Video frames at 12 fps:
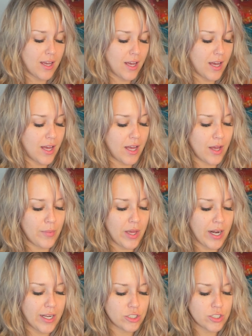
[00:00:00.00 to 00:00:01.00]
And
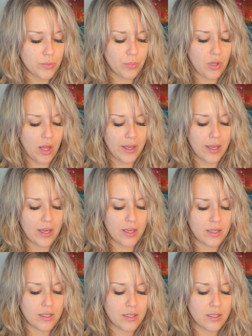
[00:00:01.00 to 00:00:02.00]
I just apply
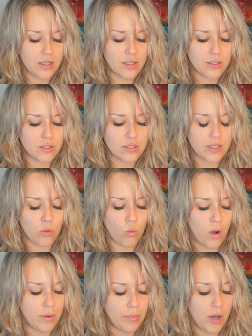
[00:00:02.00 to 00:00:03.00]
it, just like
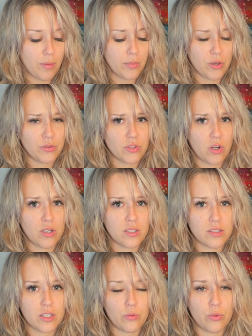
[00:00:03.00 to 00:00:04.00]
one pump goes
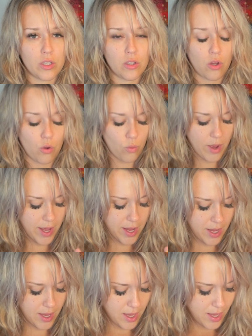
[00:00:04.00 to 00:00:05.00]
honestly a really long
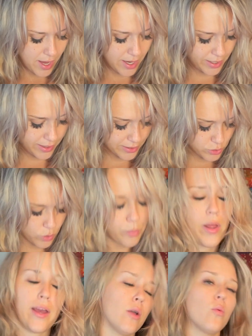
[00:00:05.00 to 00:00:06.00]
way. And I like to
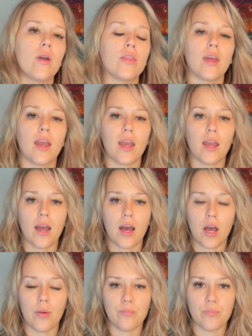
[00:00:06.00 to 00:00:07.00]
apply it with a
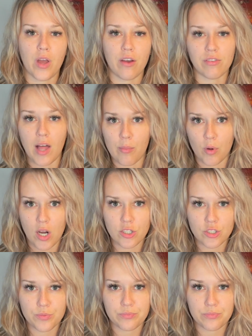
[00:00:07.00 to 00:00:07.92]
flat brush.